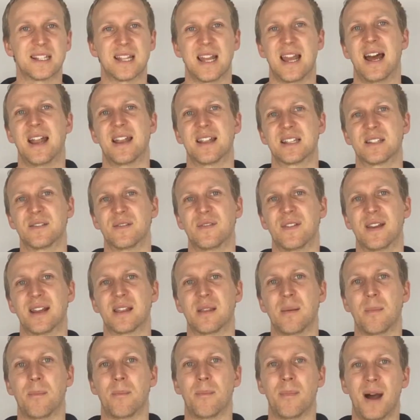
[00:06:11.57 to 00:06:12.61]
How does it affect
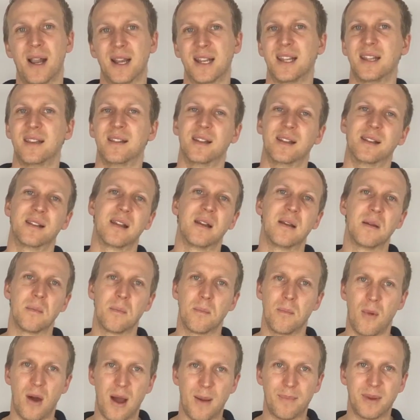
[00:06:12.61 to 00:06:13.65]
the money that
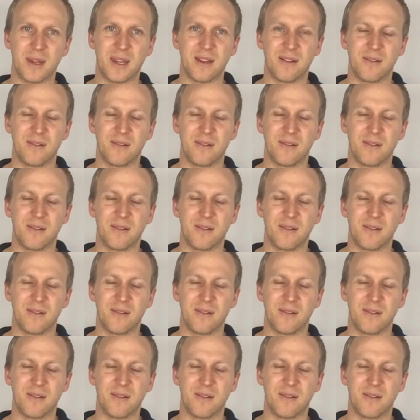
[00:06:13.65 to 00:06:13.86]
might be